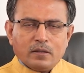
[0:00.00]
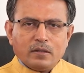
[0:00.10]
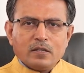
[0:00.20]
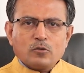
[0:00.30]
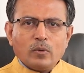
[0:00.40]

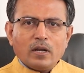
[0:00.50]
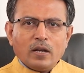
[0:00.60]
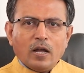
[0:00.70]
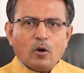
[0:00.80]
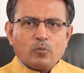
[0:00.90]
This will
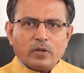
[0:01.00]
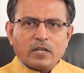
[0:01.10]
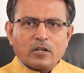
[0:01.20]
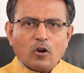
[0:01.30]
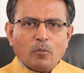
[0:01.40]
allow
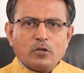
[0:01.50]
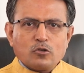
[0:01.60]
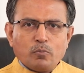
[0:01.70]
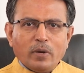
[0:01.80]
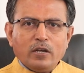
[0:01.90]
economy
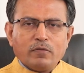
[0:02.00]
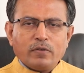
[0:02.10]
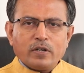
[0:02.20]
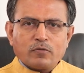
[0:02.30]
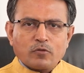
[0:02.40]
to
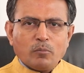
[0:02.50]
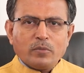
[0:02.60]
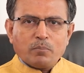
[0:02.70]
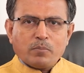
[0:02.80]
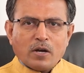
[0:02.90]
benefit from
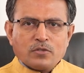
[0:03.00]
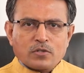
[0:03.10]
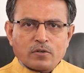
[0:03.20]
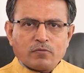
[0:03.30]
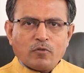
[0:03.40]
the
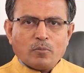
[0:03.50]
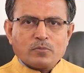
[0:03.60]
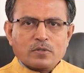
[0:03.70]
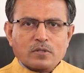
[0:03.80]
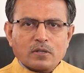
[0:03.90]
past
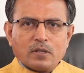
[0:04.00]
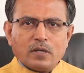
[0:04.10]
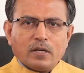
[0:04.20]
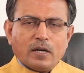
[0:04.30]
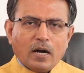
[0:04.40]
reforms
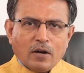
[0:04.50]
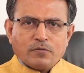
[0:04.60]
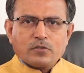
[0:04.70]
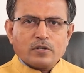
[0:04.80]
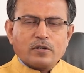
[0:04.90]

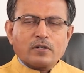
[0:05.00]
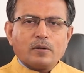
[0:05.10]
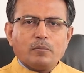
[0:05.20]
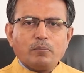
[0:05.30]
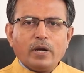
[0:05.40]
after
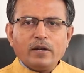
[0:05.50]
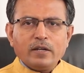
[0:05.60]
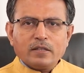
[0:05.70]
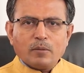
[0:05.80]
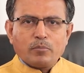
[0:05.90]

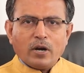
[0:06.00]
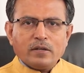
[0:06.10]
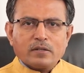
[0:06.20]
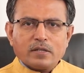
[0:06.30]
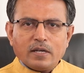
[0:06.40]
bearing the
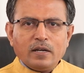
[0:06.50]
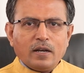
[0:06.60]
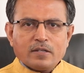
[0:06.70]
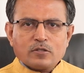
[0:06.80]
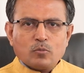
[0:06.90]
brunt in
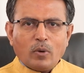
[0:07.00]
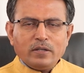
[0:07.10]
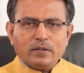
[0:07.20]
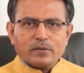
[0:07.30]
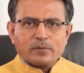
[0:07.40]
last
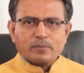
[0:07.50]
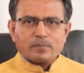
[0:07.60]
1 year.